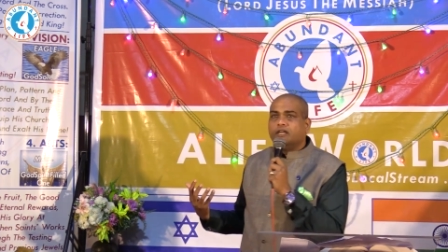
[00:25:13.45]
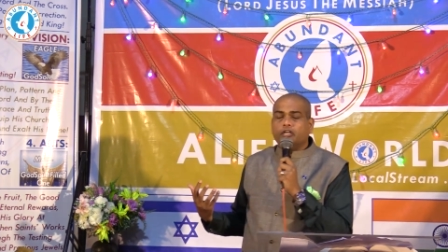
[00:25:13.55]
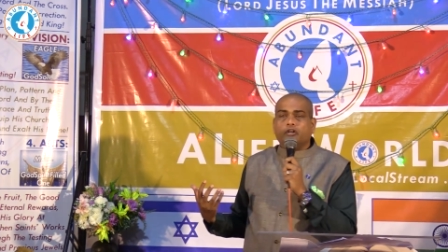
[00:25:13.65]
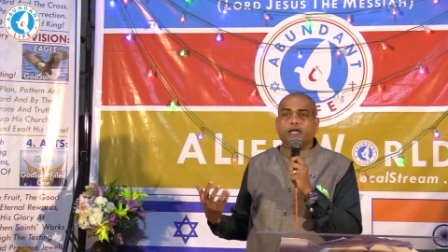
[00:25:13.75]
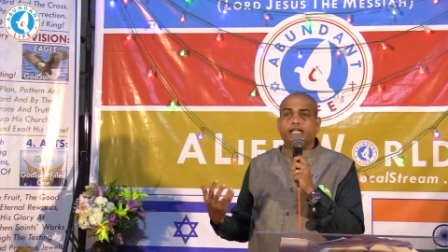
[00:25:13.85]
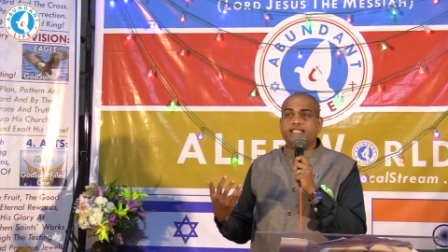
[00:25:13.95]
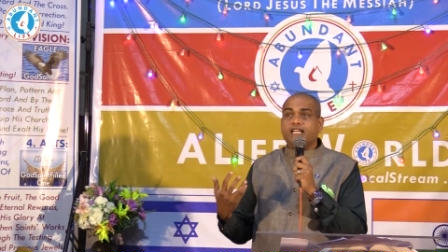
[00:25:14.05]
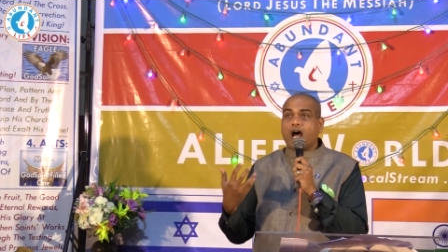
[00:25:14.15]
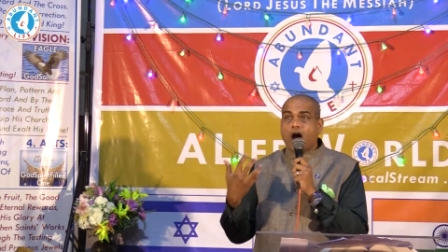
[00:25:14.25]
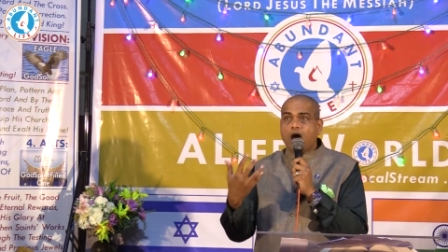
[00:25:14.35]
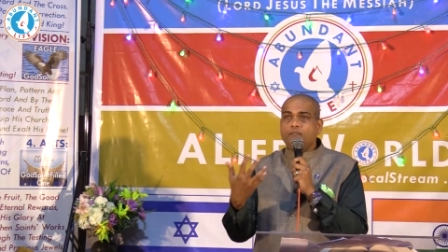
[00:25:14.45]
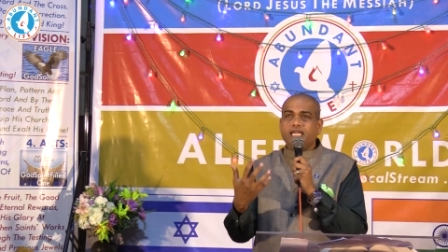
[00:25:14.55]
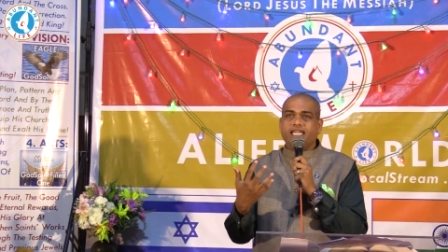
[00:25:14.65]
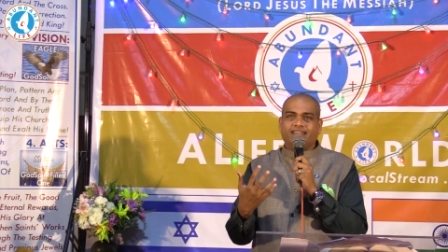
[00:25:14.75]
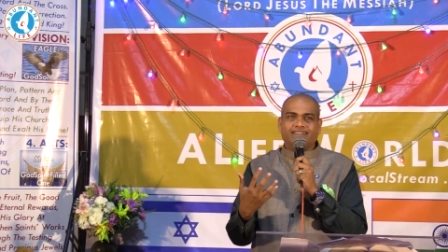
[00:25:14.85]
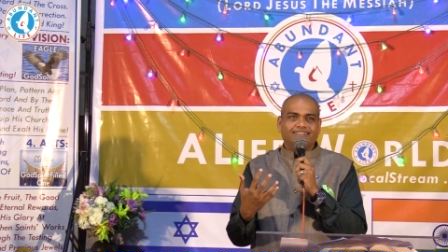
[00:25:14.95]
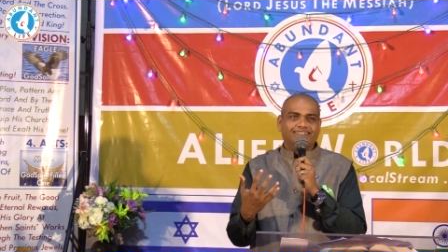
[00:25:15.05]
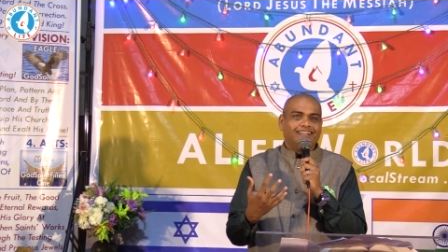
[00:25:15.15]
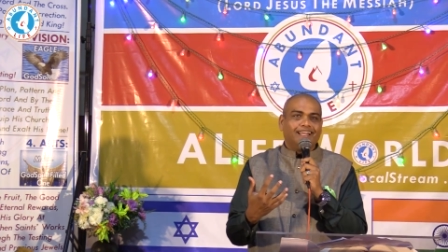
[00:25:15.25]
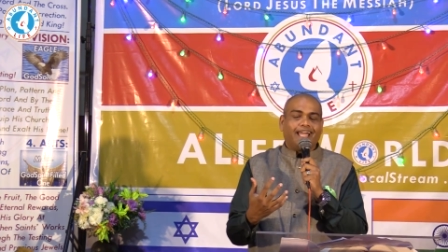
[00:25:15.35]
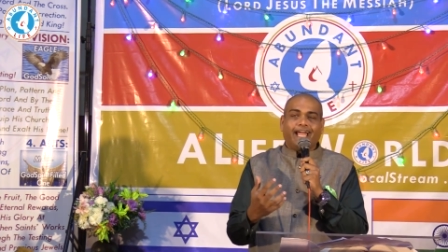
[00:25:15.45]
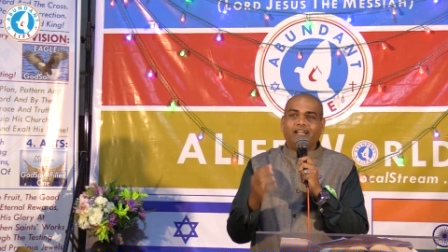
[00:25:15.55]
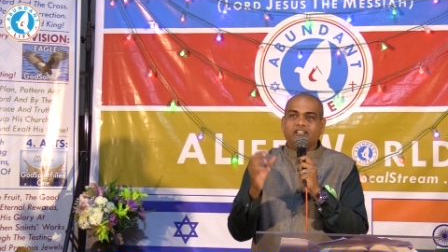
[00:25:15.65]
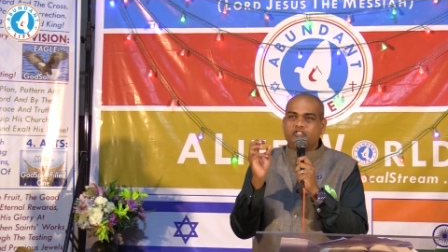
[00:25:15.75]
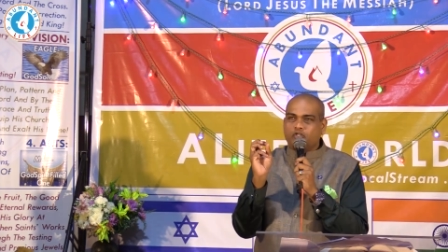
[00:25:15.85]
You know, it's an army. And